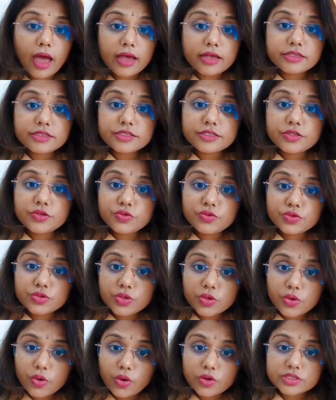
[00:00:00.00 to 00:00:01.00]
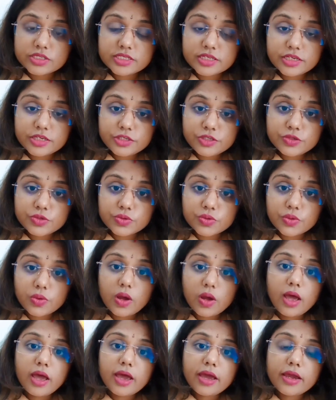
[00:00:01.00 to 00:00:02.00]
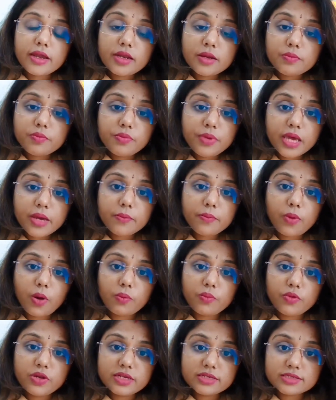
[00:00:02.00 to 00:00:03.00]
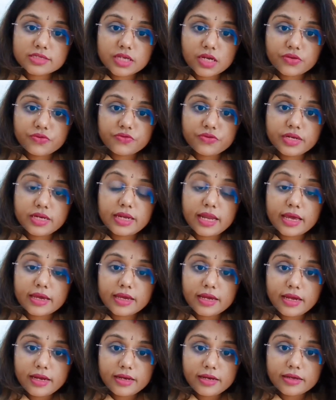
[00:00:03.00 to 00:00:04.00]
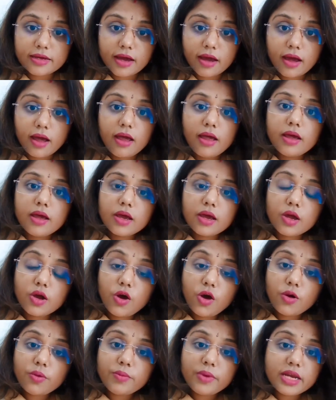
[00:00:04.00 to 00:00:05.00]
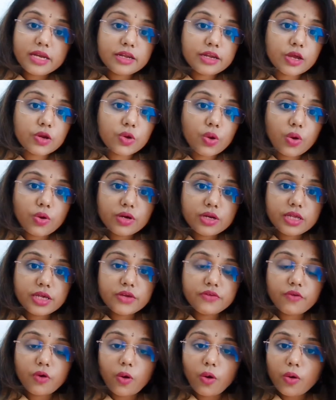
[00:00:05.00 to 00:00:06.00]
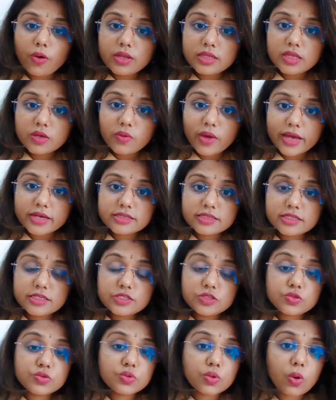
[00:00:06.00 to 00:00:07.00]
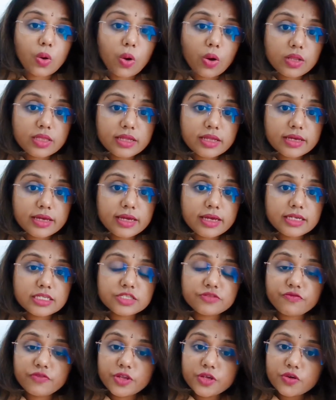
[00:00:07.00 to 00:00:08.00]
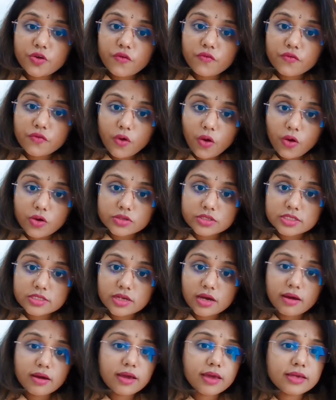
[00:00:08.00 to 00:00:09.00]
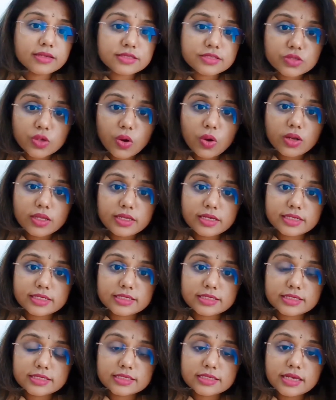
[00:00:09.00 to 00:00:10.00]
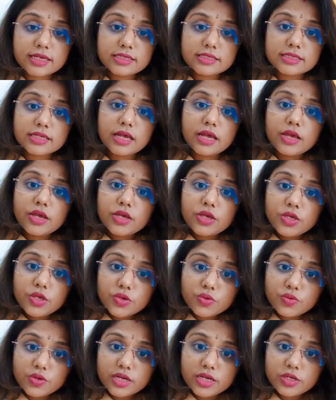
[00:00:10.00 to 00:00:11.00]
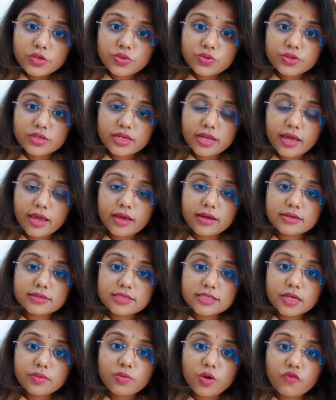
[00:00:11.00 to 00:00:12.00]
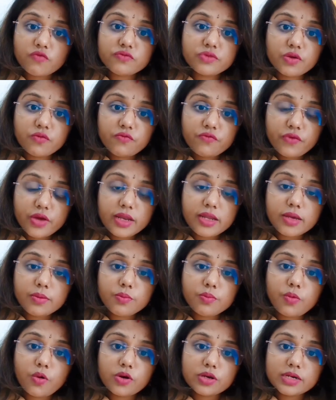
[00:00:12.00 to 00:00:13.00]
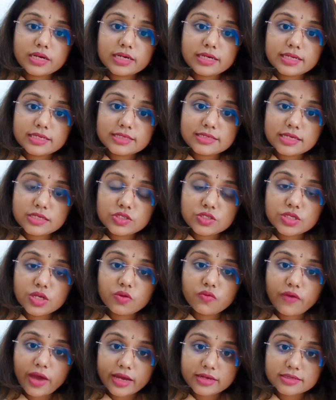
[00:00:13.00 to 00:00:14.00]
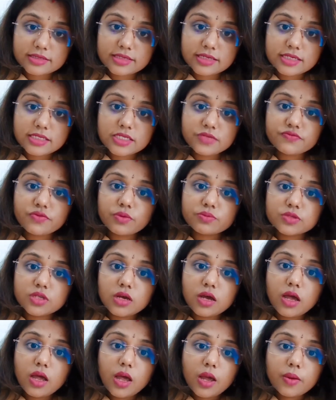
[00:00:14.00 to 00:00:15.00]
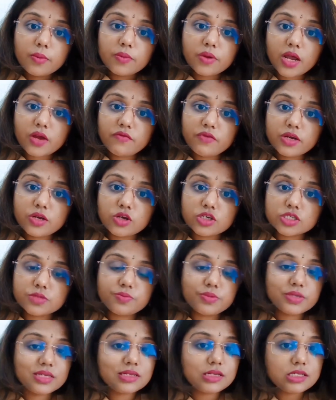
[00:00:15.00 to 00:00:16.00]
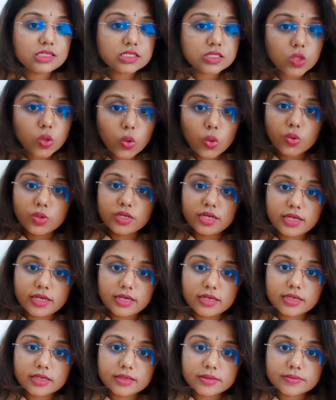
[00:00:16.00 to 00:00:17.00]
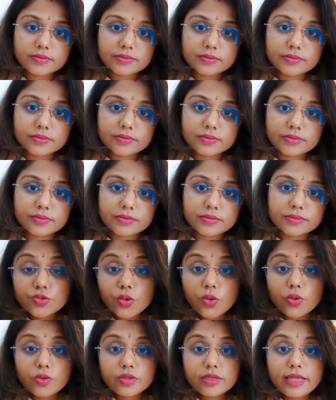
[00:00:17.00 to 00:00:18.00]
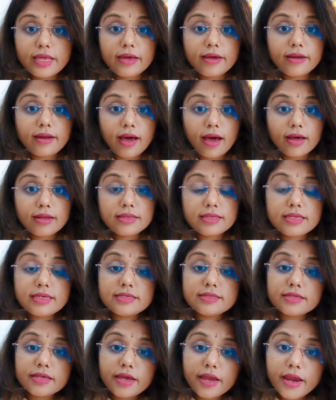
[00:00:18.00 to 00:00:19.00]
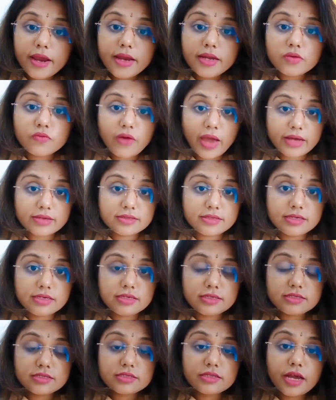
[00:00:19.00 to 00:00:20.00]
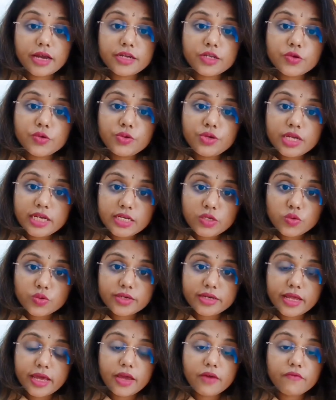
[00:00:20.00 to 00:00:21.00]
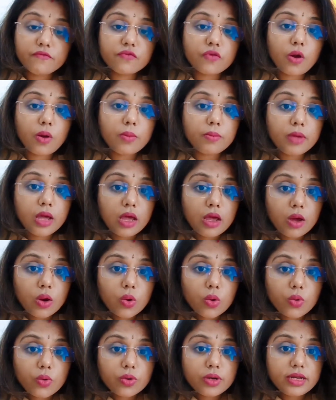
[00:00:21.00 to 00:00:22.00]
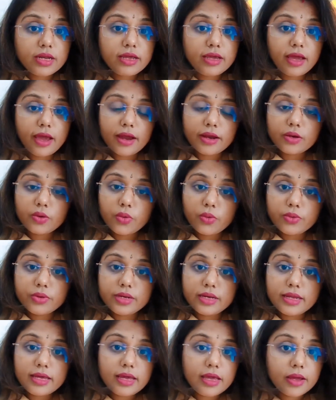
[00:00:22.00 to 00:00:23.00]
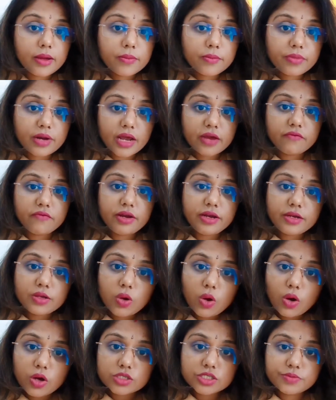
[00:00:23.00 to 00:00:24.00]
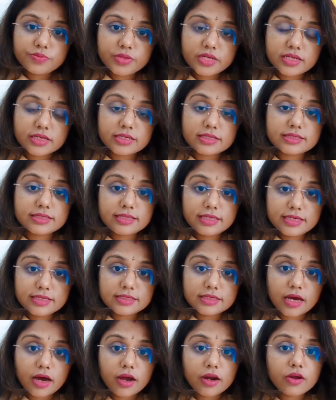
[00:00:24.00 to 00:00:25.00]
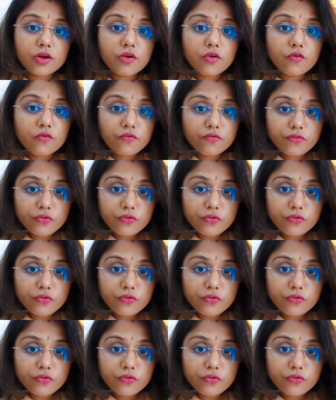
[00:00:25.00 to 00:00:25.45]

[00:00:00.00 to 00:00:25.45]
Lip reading: As due to the cost issue, in a big populous country like India, government cannot give all the vaccines to all the kids free of cost against all the diseases. You need to take some of the very important essential vaccines from the private hospitals only. So there are these 8 vaccines that you need to take from only and only private hospitals. These are